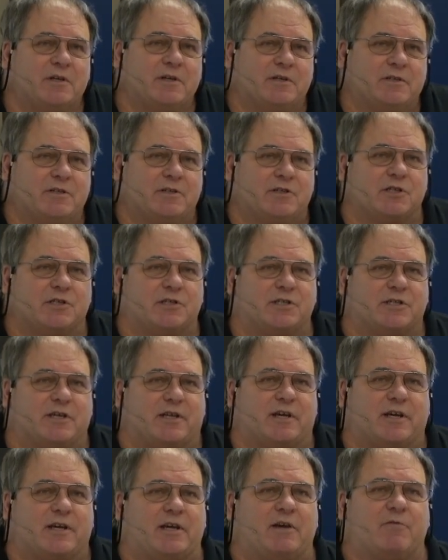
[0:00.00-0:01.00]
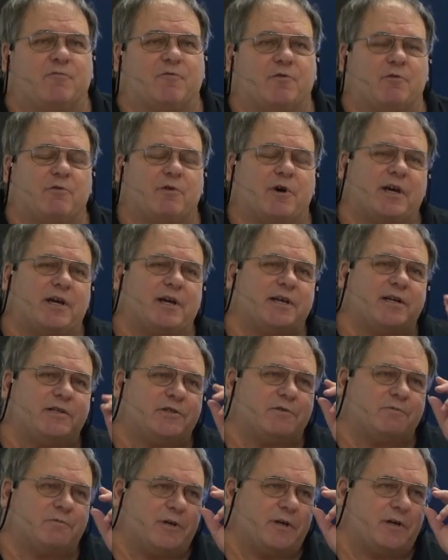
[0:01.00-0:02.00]
This is
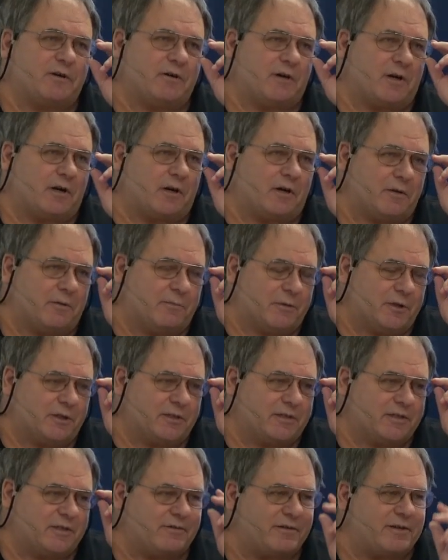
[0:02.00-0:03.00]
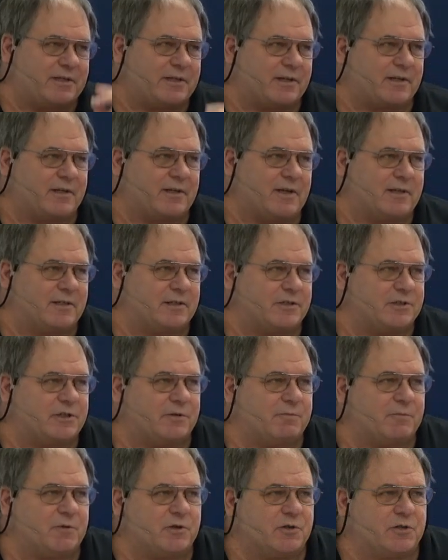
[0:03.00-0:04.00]
InfoAge. We are the Military
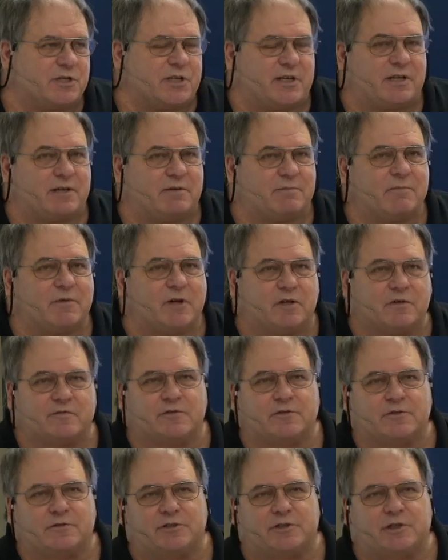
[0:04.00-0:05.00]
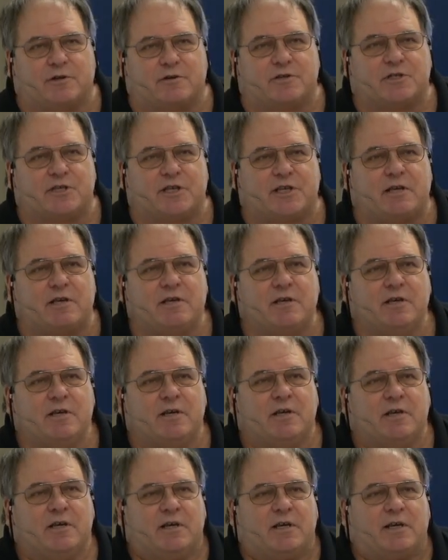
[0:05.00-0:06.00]
Technology Museum of New Jersey,
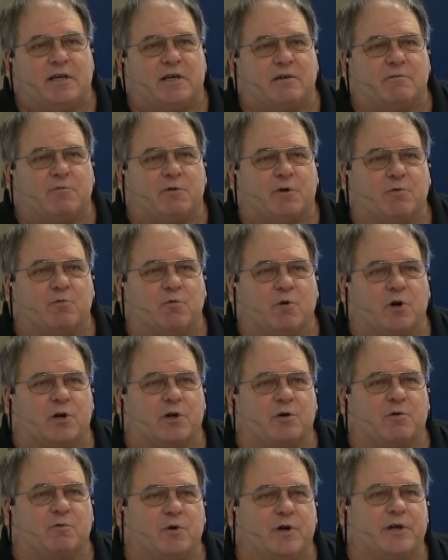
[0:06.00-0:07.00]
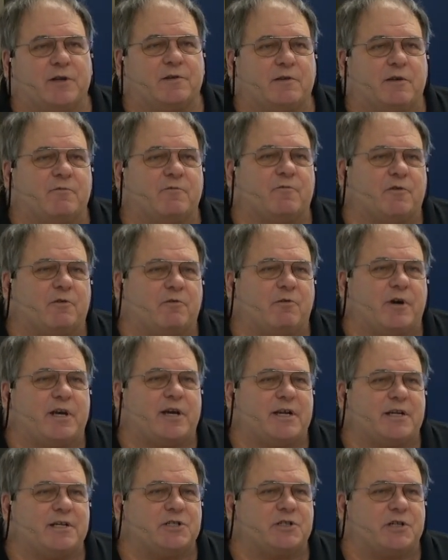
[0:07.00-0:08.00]
and we work with
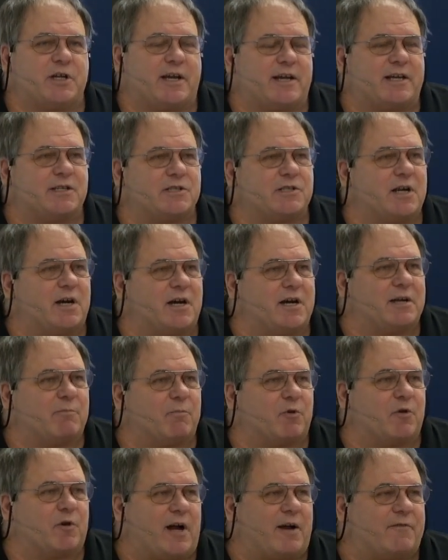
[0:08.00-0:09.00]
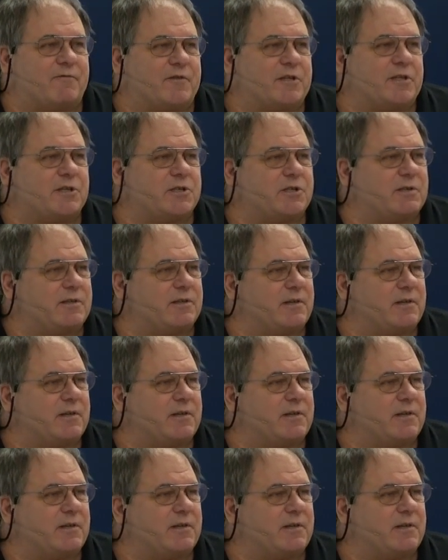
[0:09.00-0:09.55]
InfoAge as nonprofits